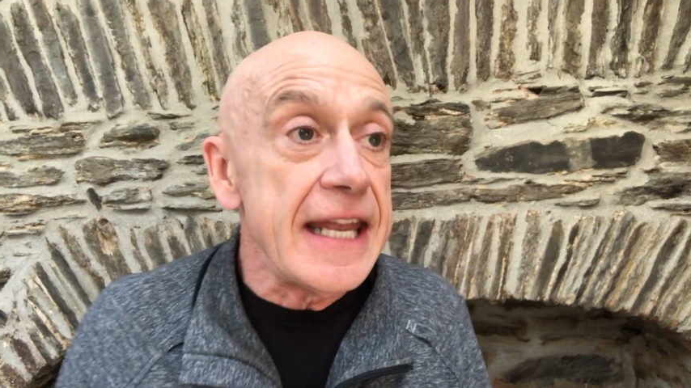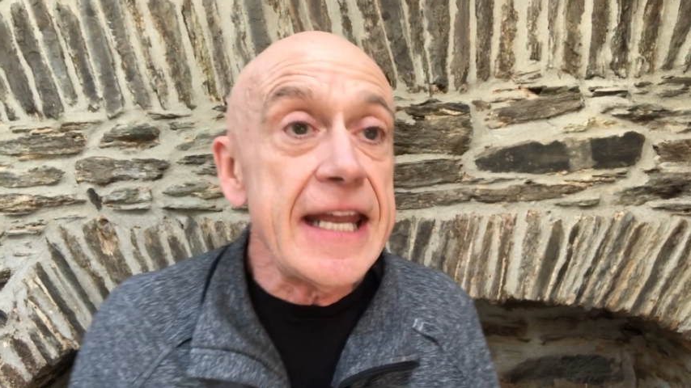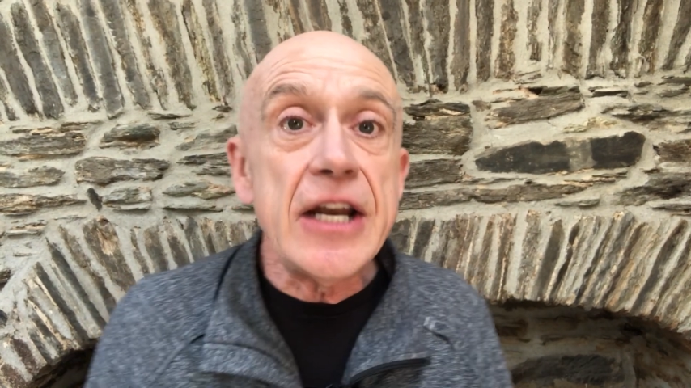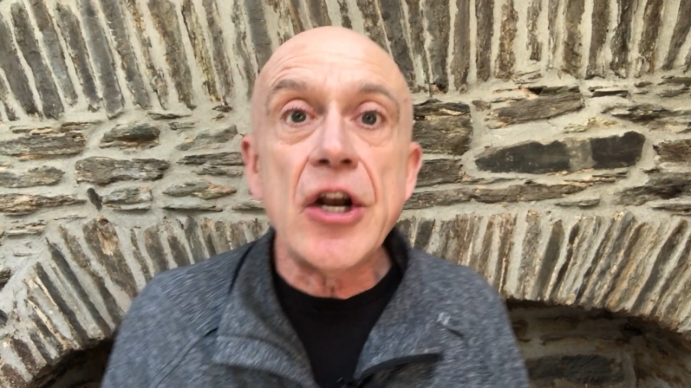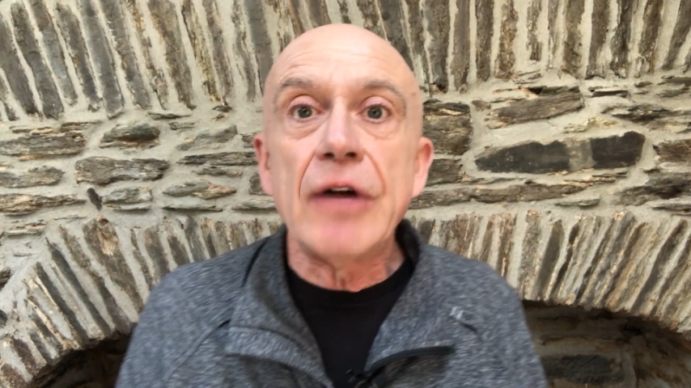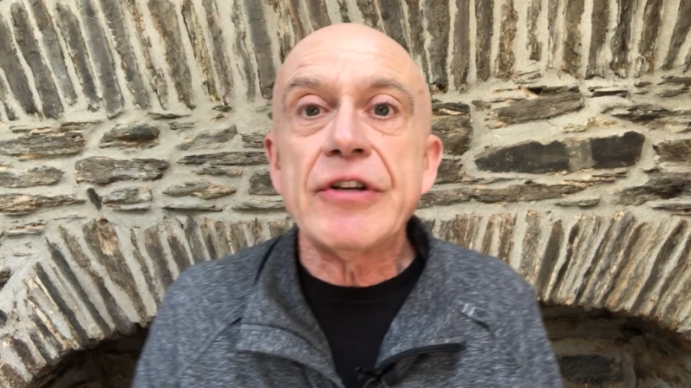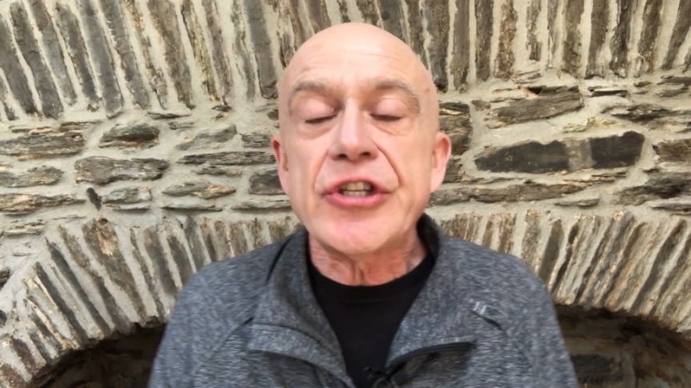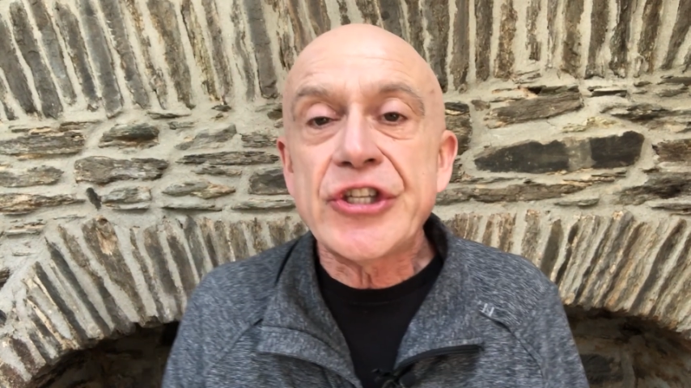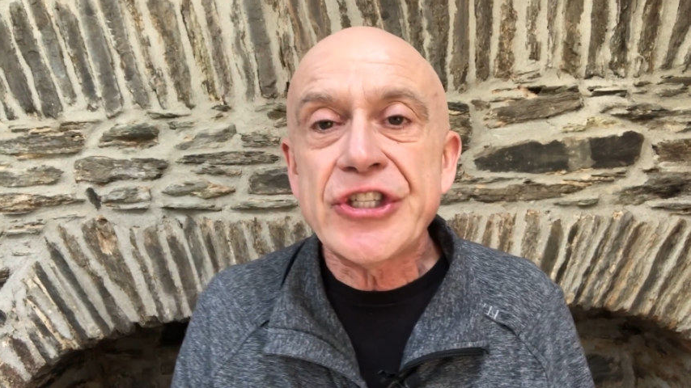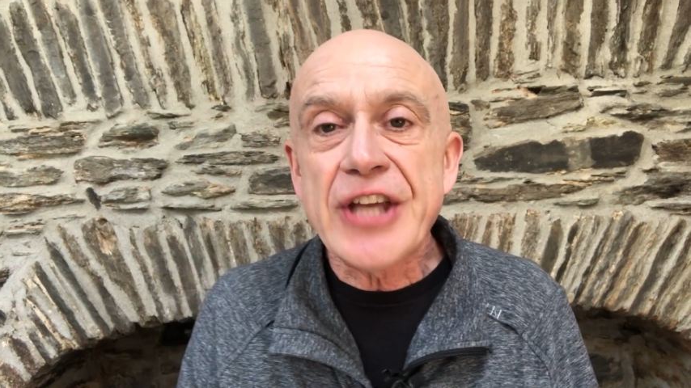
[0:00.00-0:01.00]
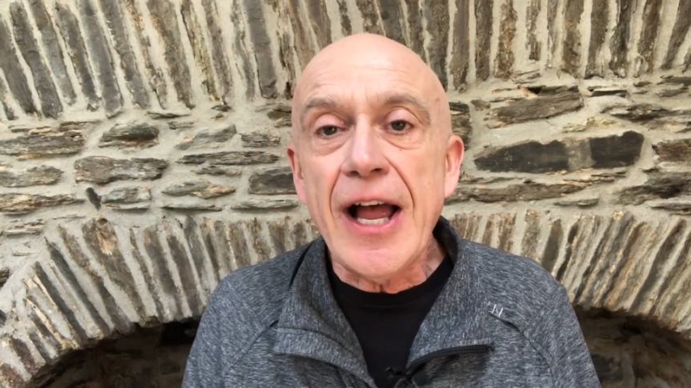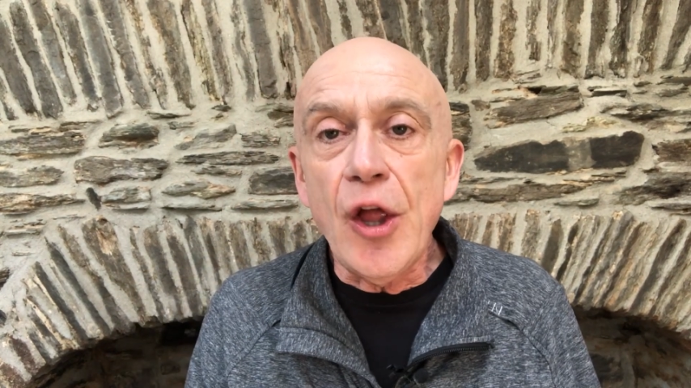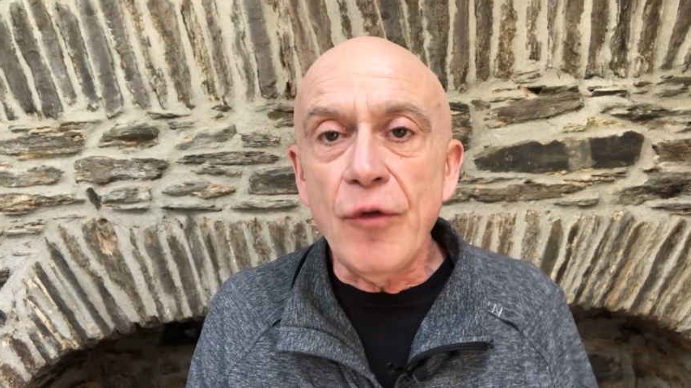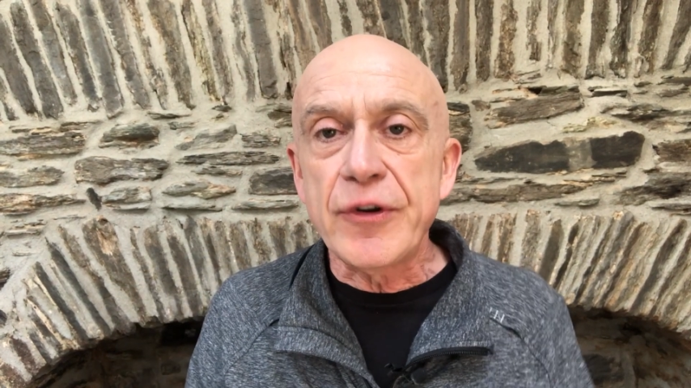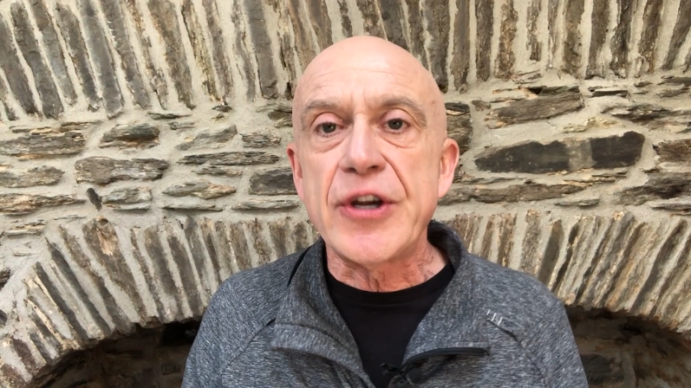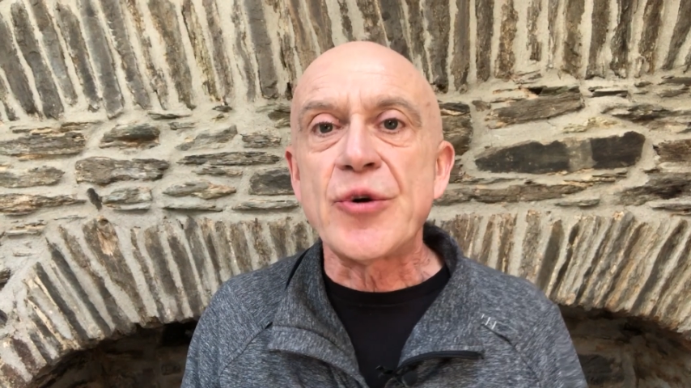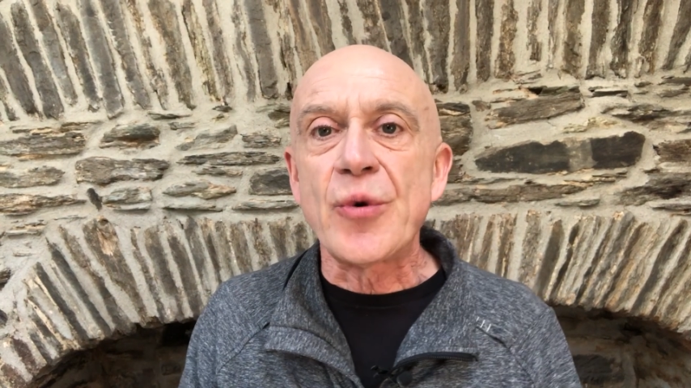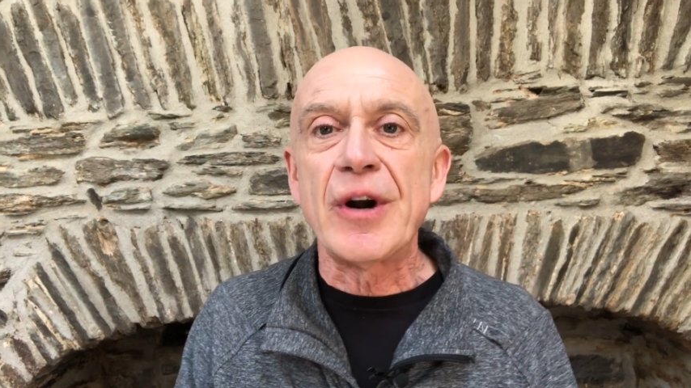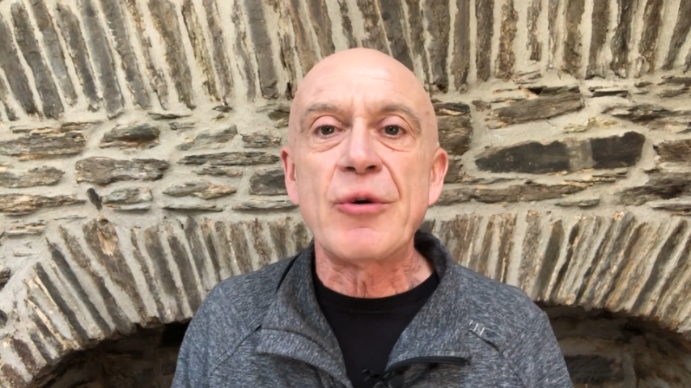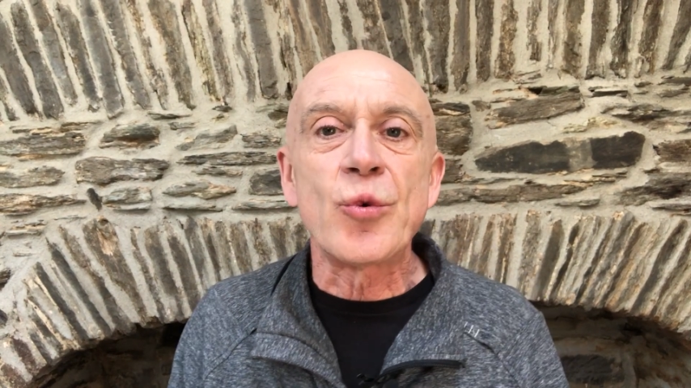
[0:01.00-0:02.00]
in and of itself can
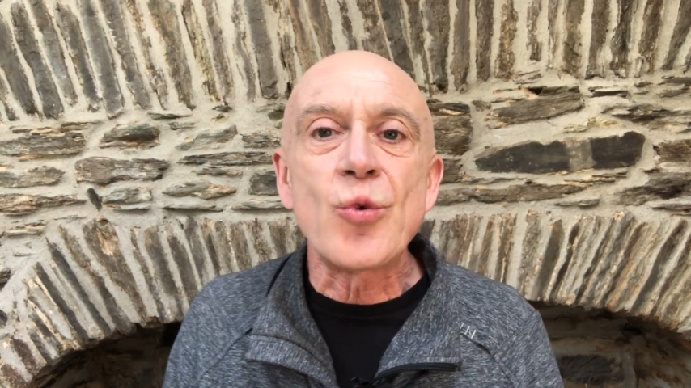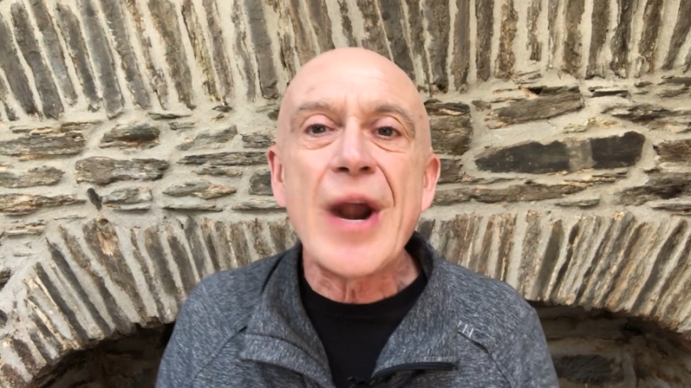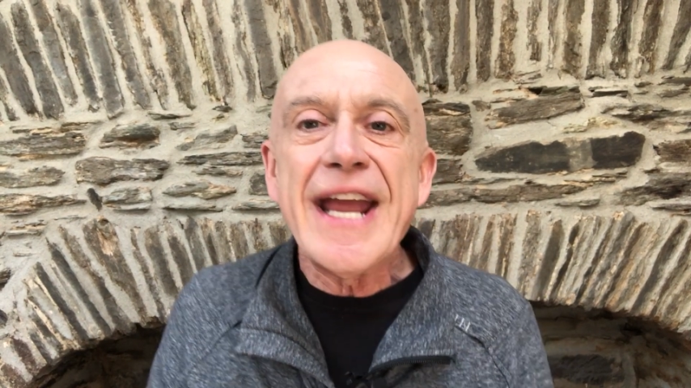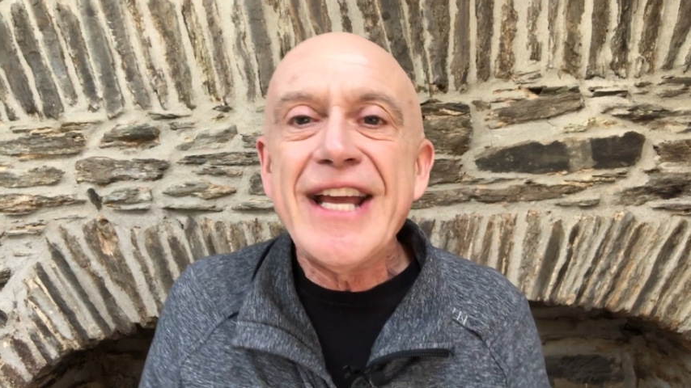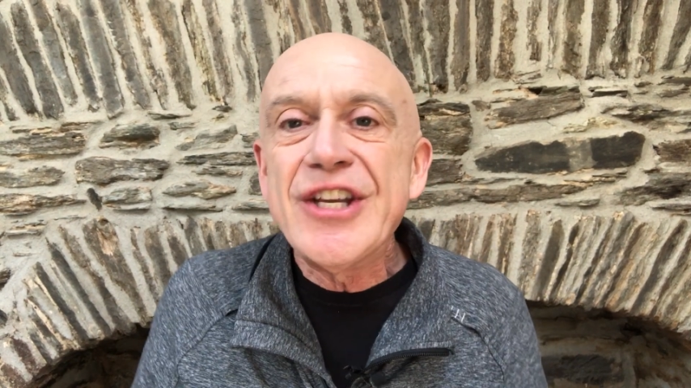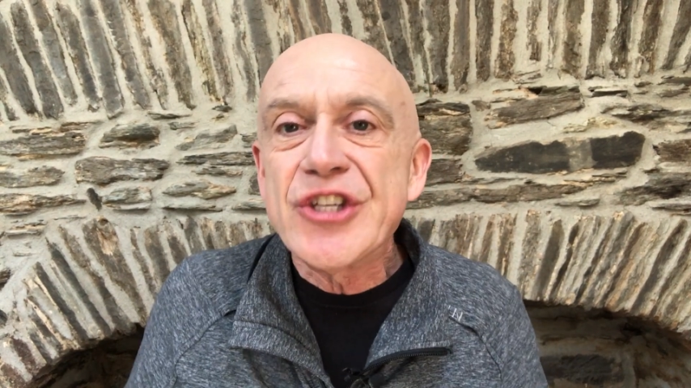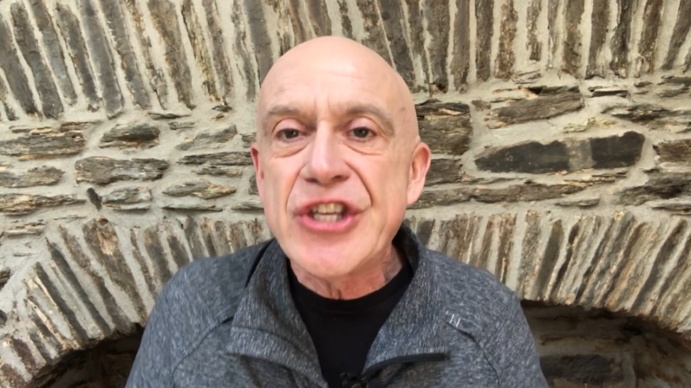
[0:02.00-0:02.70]
raise